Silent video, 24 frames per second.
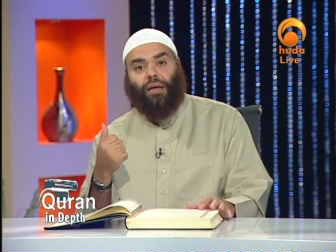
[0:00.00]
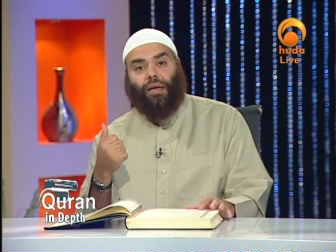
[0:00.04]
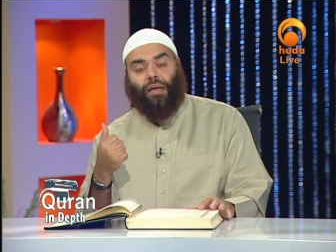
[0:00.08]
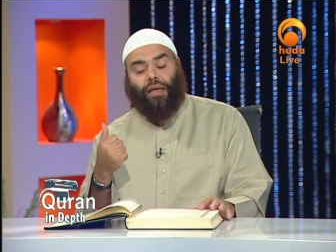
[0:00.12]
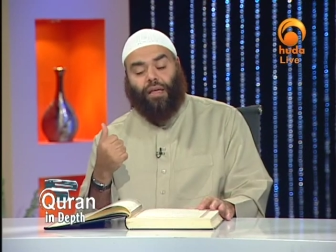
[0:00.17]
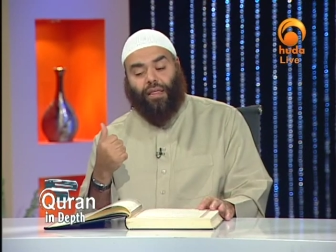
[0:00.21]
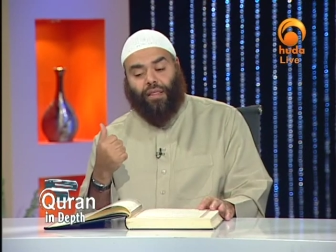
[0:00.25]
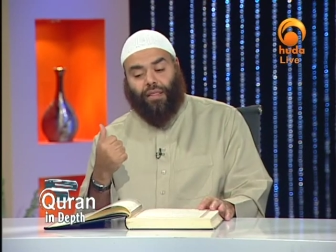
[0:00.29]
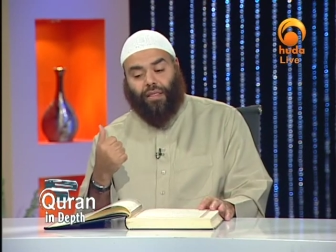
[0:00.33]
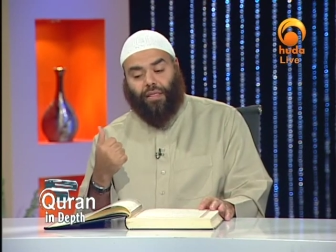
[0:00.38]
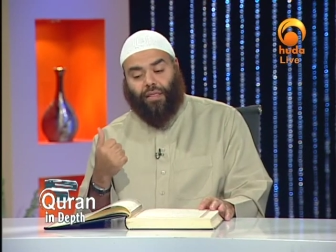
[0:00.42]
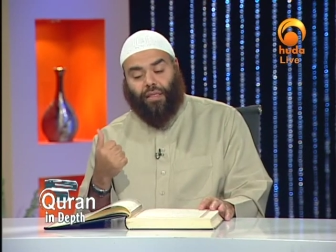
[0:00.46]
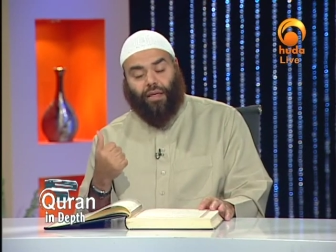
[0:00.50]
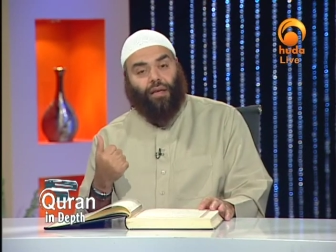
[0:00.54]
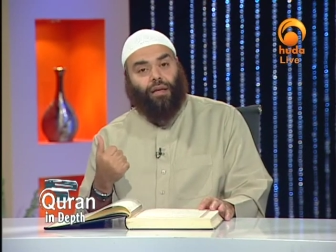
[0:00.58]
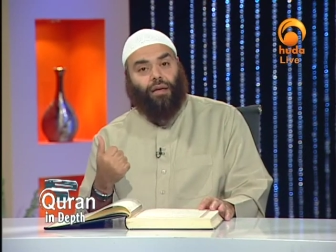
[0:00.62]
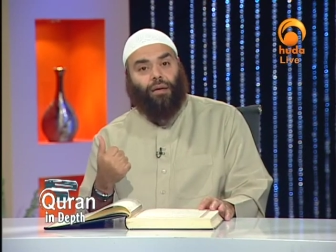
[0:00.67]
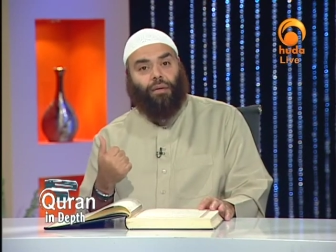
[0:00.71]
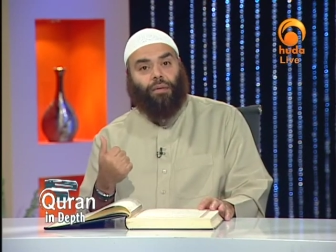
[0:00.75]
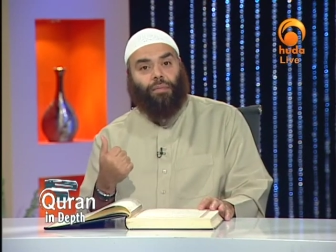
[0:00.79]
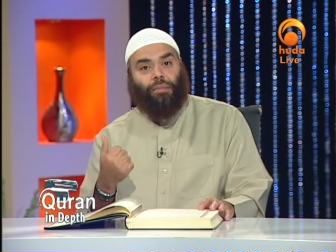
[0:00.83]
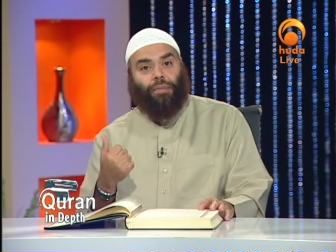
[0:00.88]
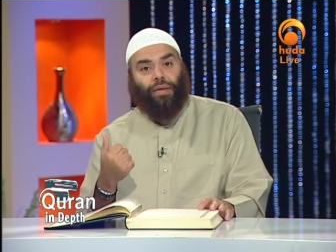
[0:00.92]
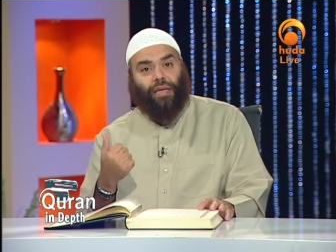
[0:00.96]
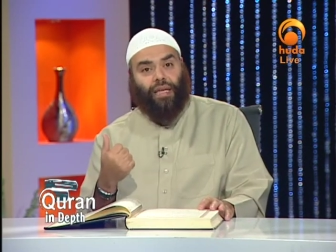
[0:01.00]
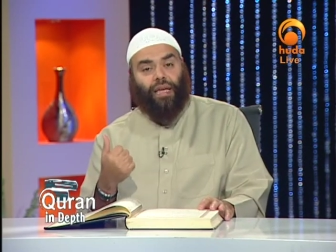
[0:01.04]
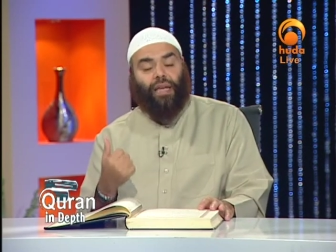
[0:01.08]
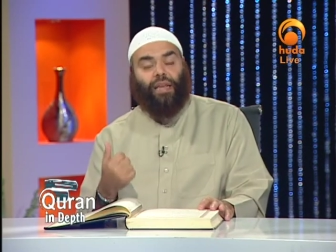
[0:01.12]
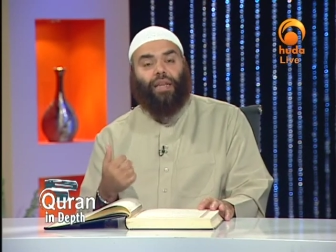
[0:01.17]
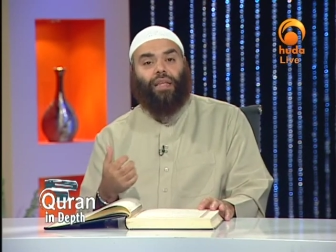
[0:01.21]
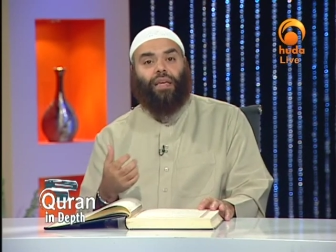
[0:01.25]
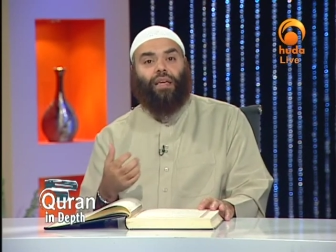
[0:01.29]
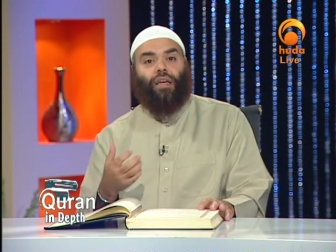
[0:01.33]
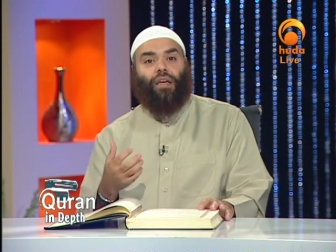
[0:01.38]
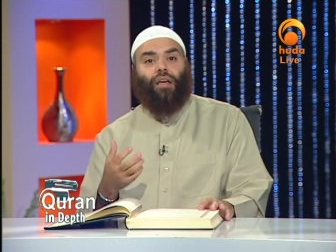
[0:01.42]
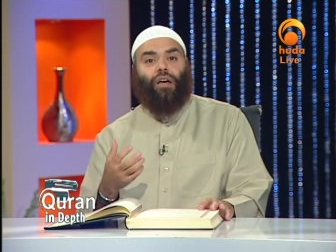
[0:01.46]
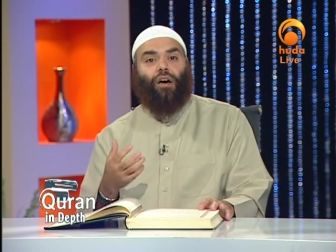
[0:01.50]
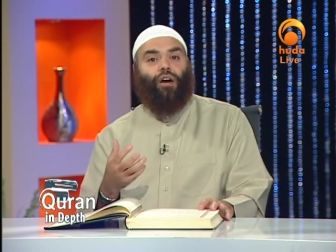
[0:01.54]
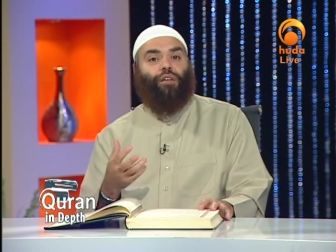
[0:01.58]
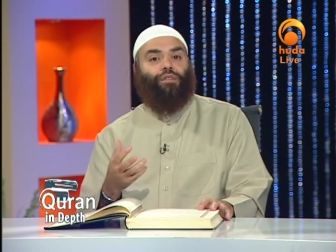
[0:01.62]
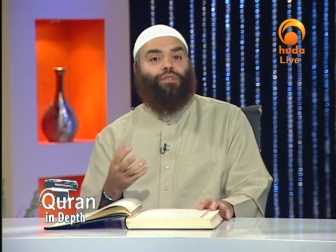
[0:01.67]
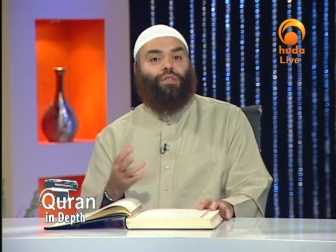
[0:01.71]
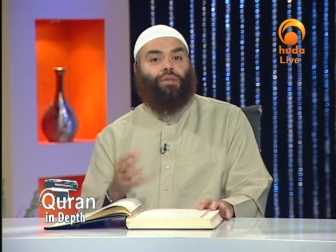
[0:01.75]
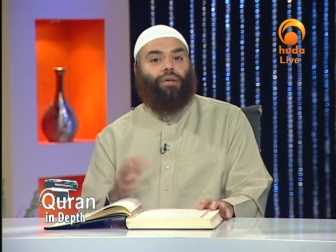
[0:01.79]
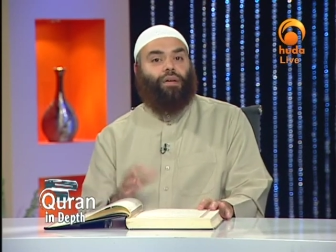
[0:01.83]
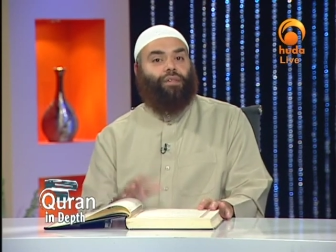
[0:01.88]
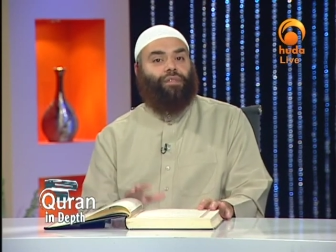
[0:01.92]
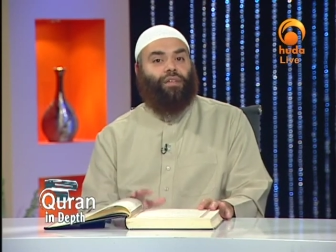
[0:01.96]
in the beginning
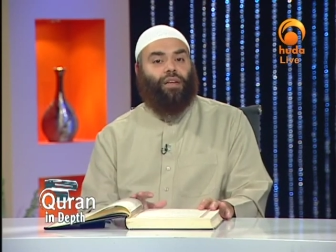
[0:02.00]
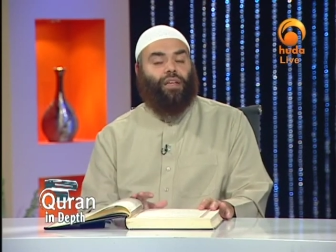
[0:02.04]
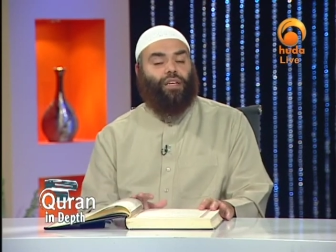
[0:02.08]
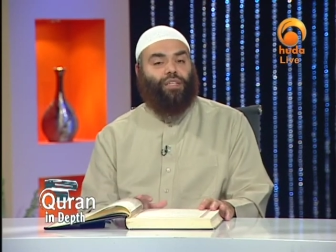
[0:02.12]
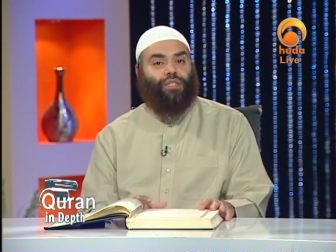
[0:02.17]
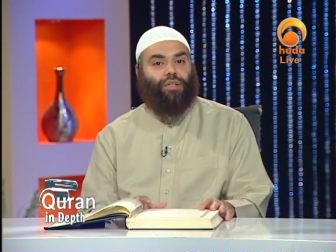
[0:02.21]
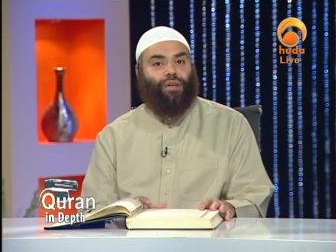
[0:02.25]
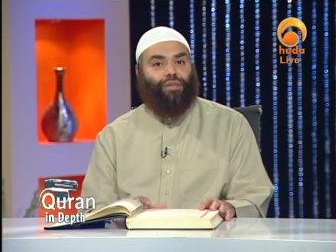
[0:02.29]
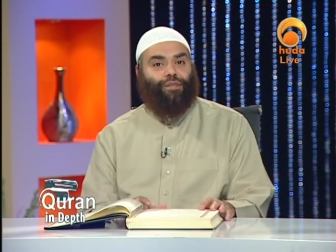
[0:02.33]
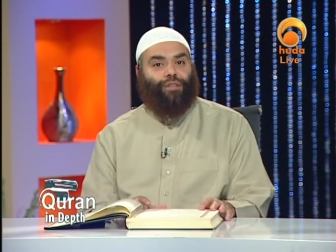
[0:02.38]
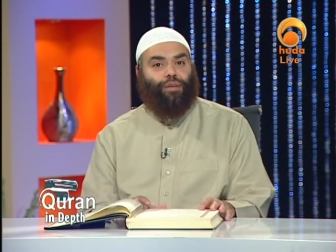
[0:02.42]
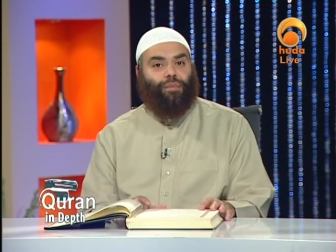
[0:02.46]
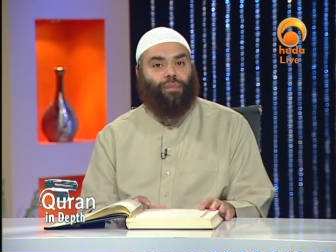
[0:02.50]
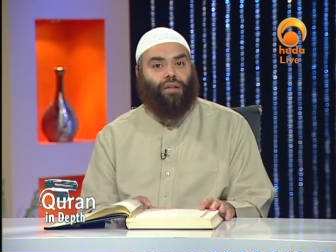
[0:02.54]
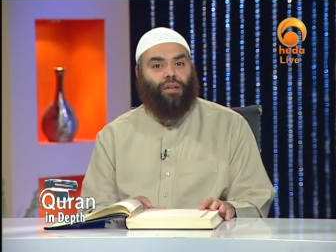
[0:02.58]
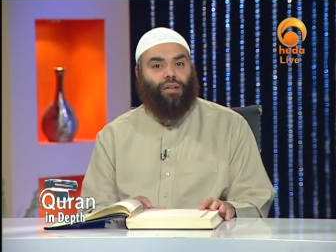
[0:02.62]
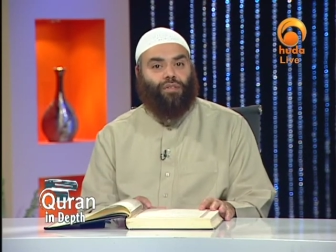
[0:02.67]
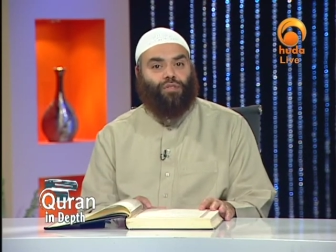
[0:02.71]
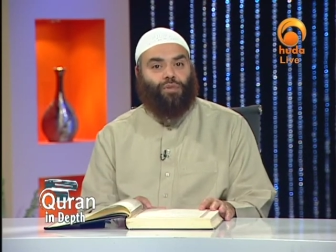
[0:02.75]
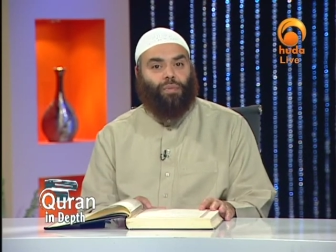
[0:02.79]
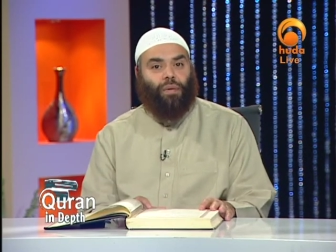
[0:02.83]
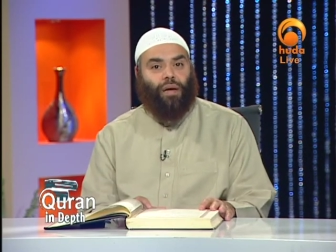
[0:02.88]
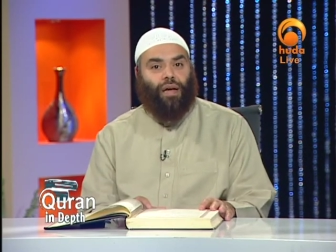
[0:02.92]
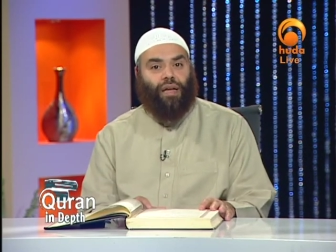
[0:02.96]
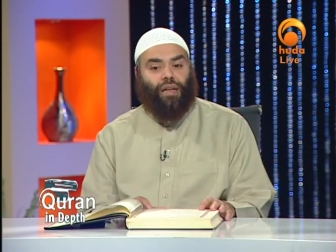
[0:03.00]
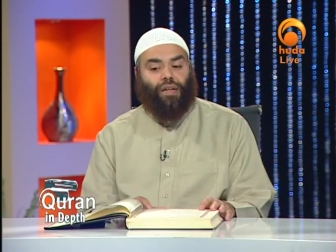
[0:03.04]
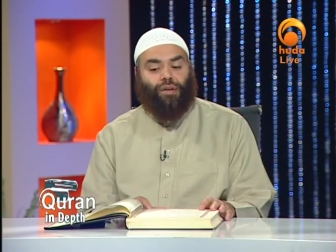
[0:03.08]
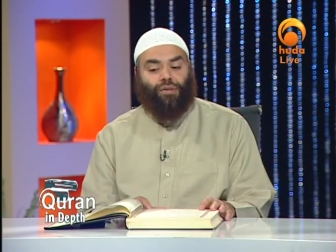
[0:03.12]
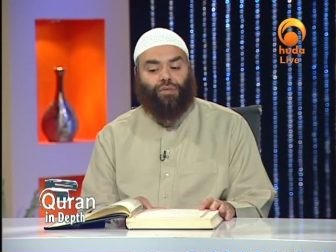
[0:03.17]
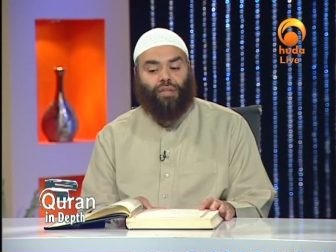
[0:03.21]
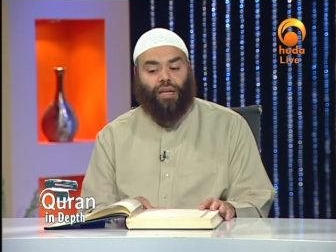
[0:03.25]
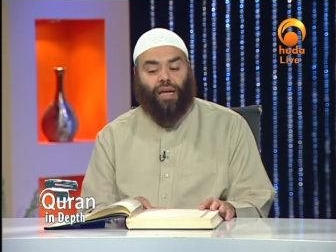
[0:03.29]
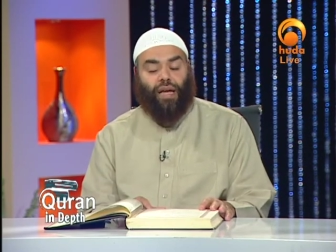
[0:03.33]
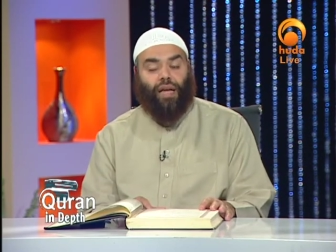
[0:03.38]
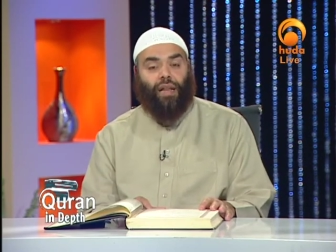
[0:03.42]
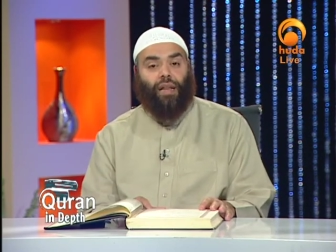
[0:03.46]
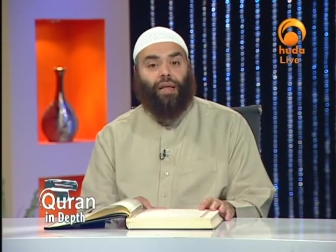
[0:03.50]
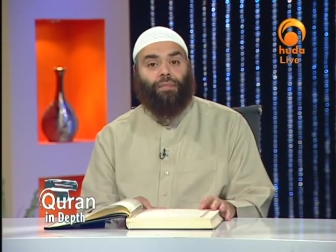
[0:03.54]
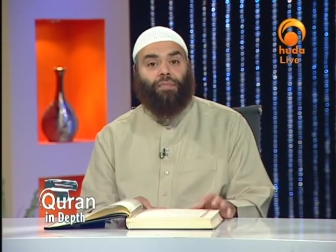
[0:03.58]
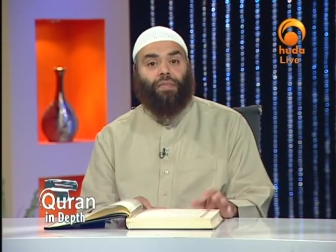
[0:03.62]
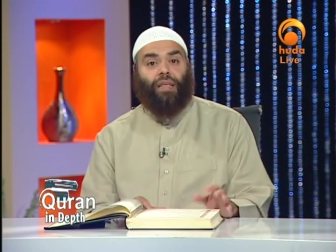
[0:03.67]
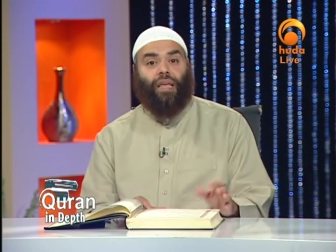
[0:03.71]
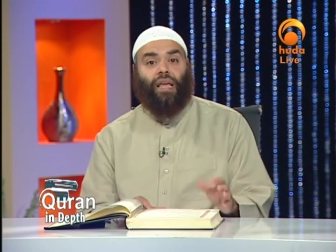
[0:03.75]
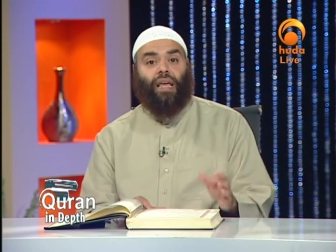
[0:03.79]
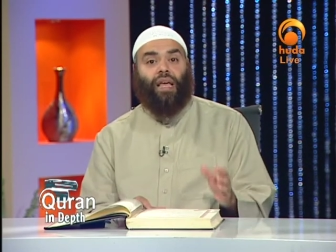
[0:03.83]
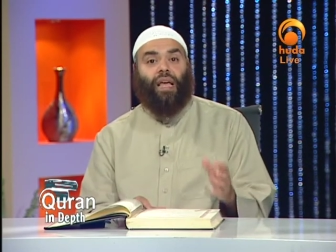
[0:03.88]
of the revelation from Allah subhanahu wa ta'ala.